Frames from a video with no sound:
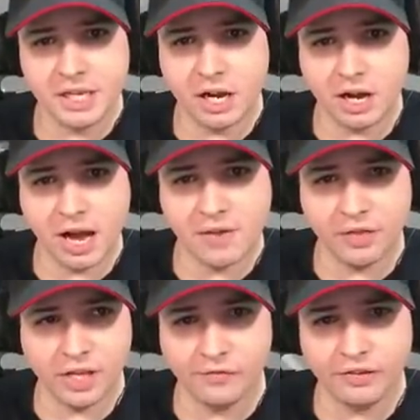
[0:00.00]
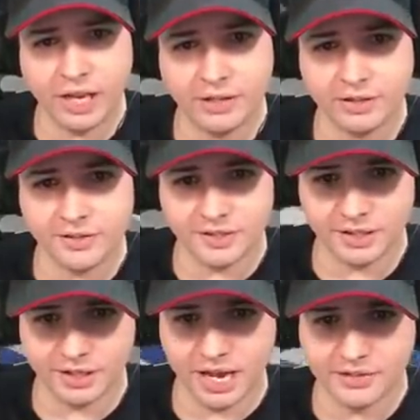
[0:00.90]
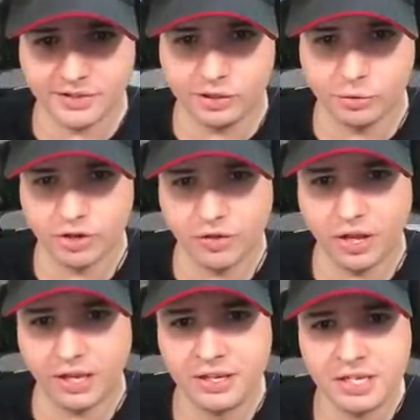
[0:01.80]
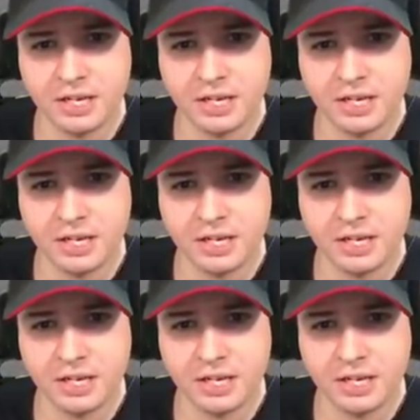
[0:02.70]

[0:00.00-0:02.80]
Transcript: I feel like this execution thing